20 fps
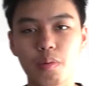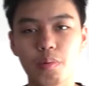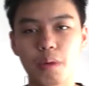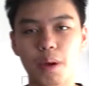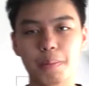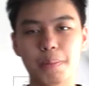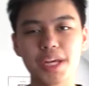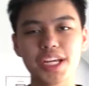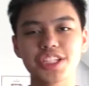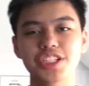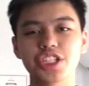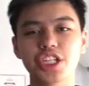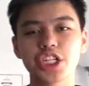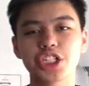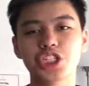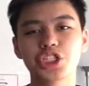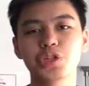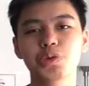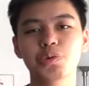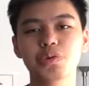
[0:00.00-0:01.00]
My biggest
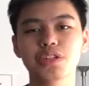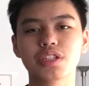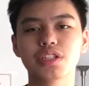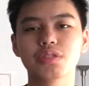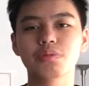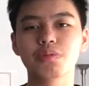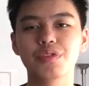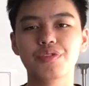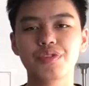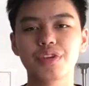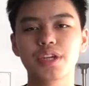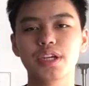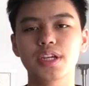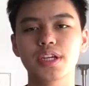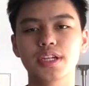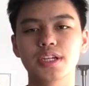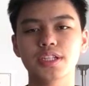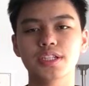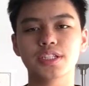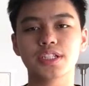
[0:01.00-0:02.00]
issue with this movie
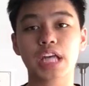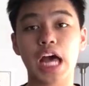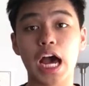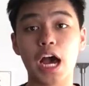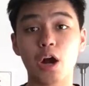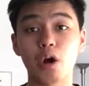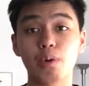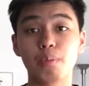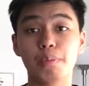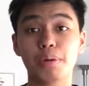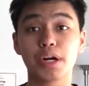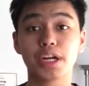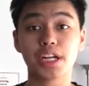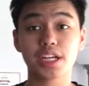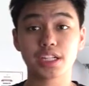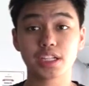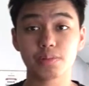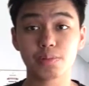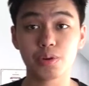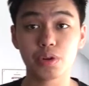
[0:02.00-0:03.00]
is how
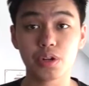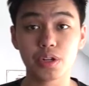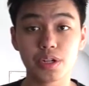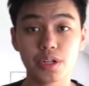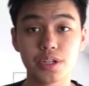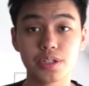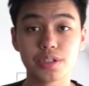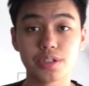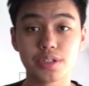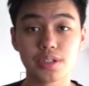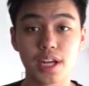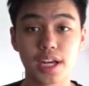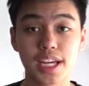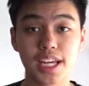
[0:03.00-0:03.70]
predictable it is.